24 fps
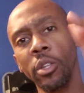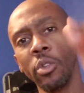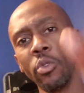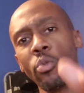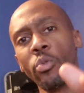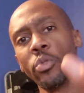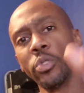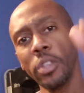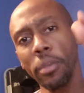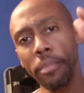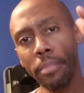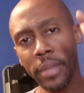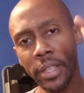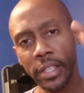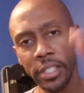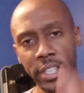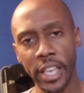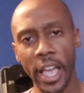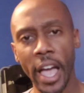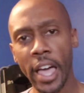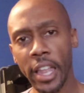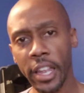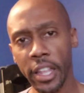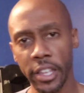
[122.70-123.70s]
a losing
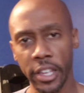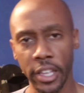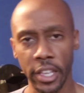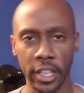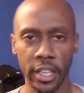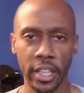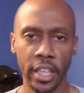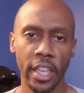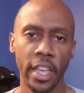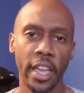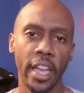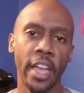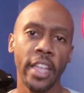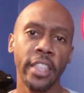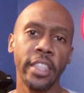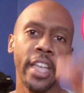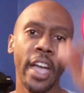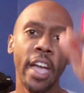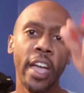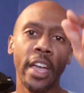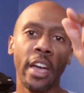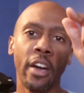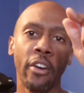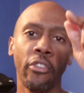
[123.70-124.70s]
mentality.
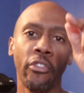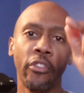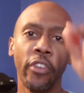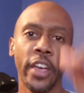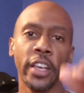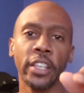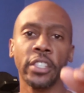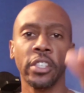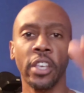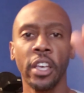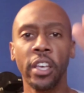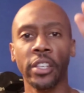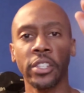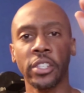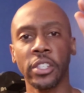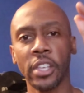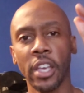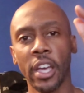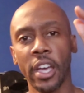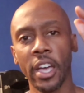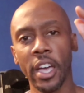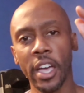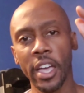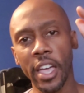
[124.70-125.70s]
And that affects
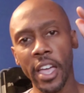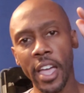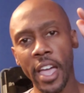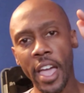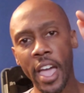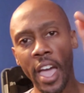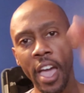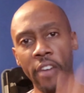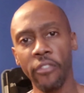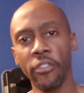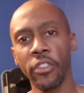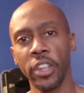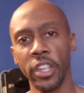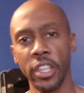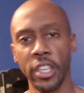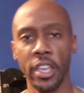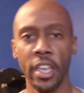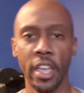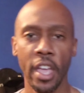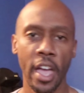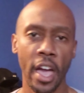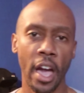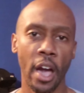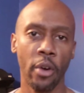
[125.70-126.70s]
us heavily
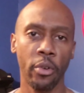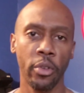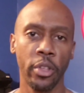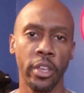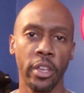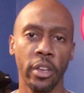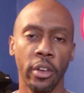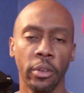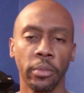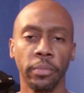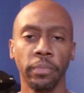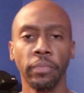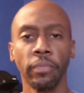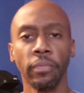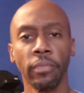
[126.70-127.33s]
out here.